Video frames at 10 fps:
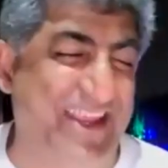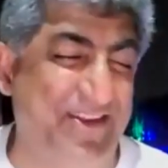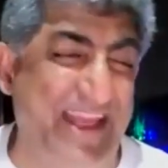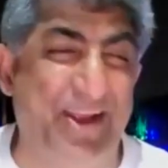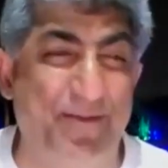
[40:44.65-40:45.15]

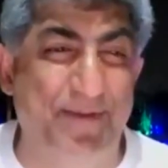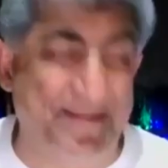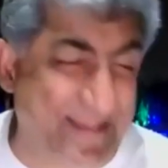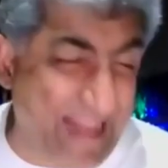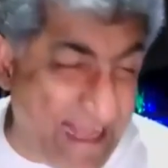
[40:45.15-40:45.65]
Thank you,
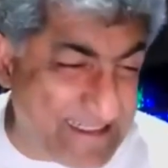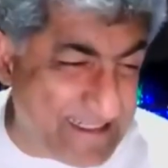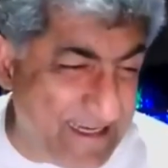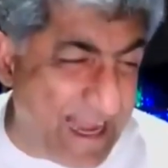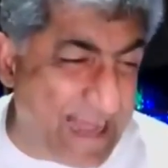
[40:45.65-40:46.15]
Bliss.
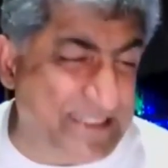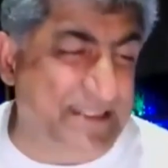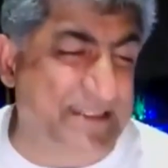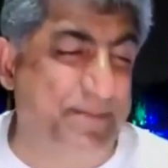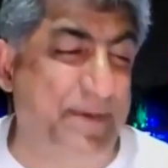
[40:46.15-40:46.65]
Last
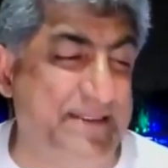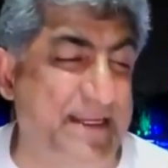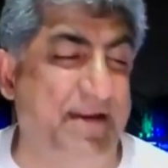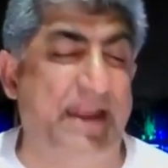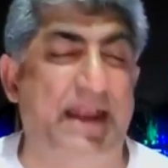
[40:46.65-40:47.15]

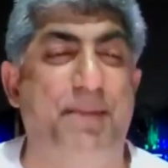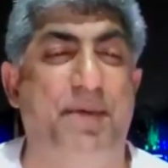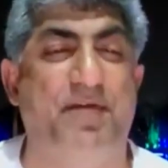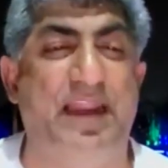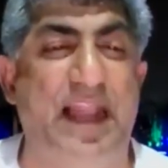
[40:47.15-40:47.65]
person, Rekha
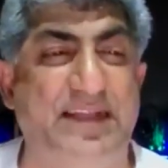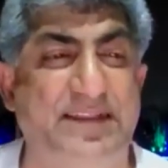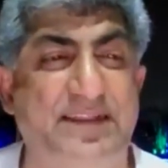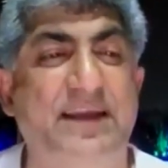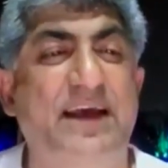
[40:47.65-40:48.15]
Paroni.
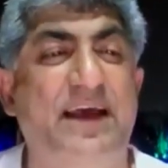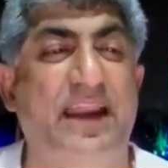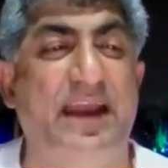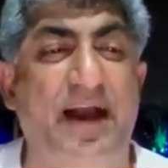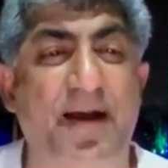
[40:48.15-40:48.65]
Last.
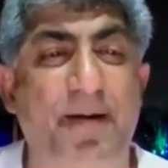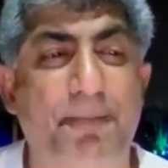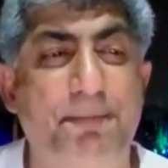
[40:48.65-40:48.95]
Rekha.